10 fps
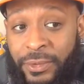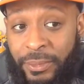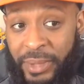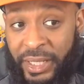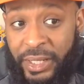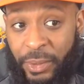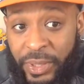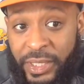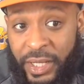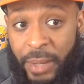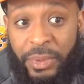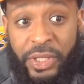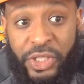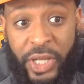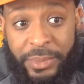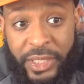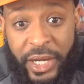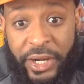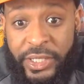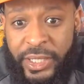for me. There was a couple of jump
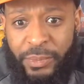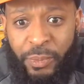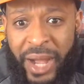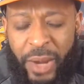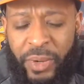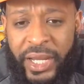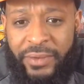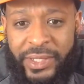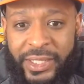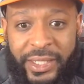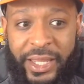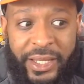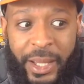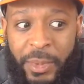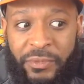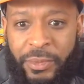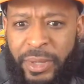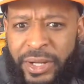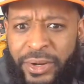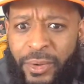scares and by way of a snake coming
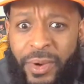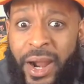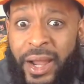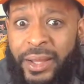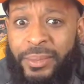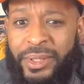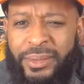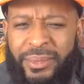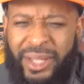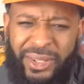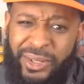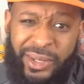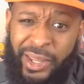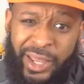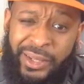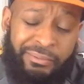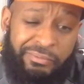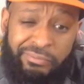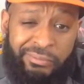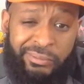from under a rock. But other than that,
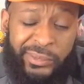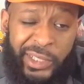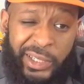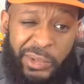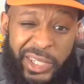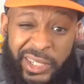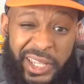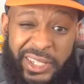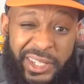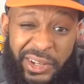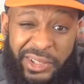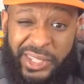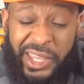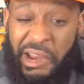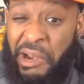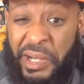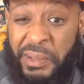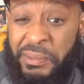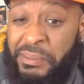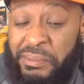I mean, it wasn't necessarily
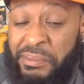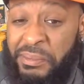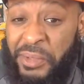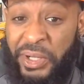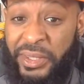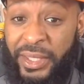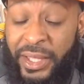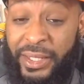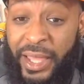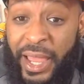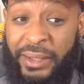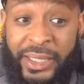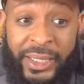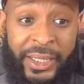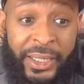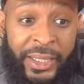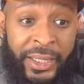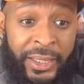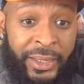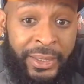scary or anything like that.
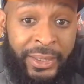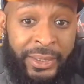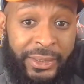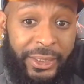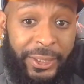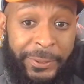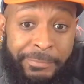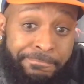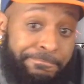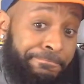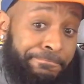So